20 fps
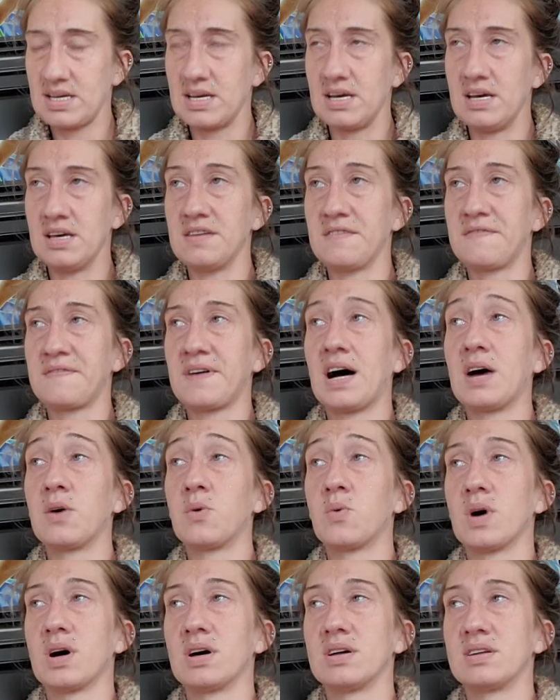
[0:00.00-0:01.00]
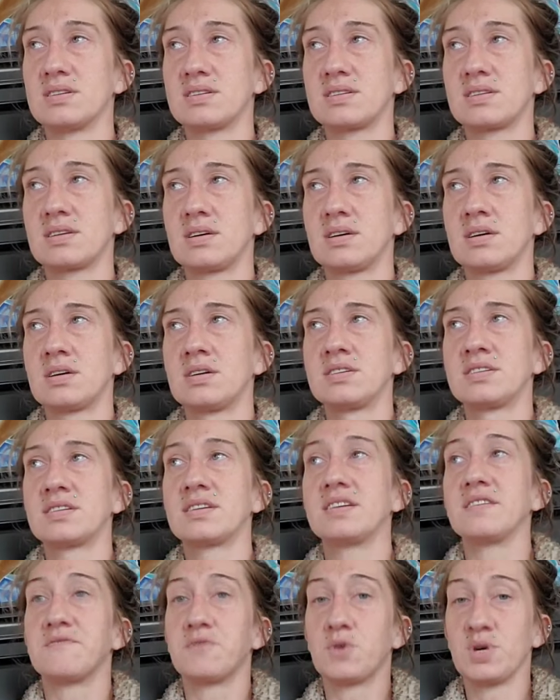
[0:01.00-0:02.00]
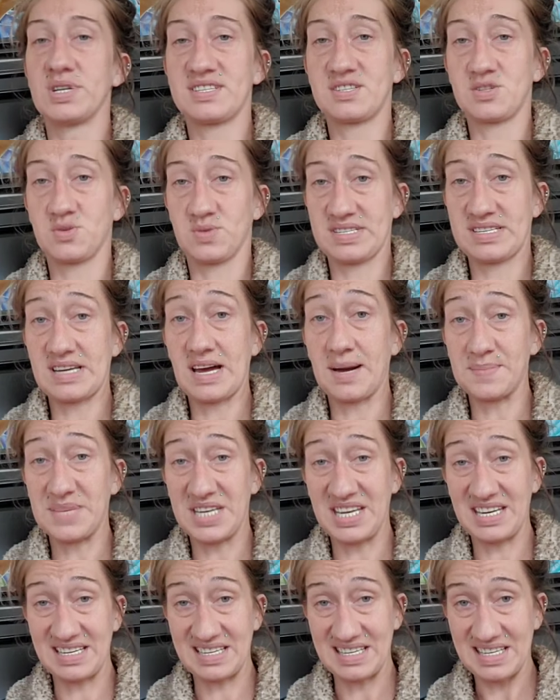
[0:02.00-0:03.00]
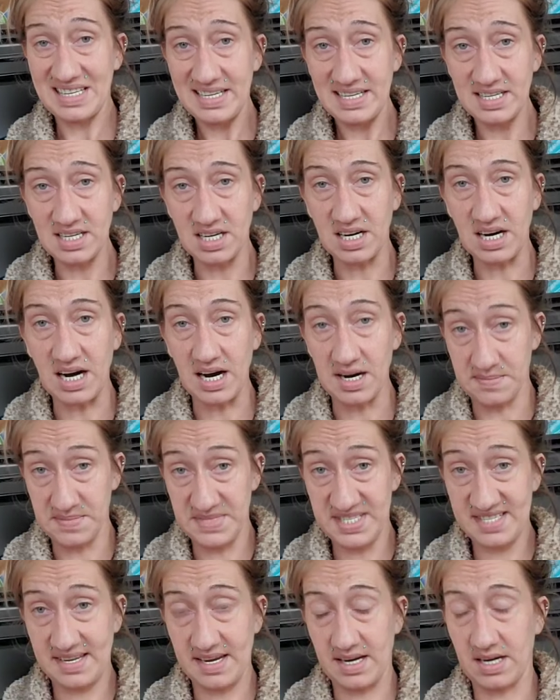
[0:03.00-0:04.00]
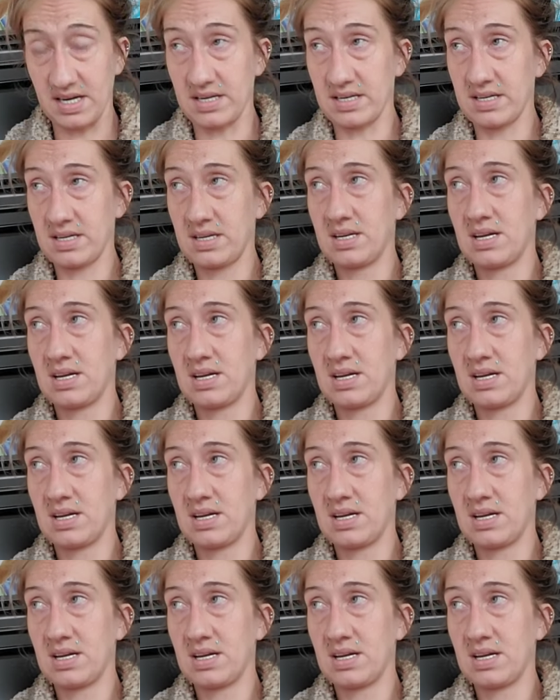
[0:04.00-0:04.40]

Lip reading: And if I was to give voice to what's happening in here, I'm scared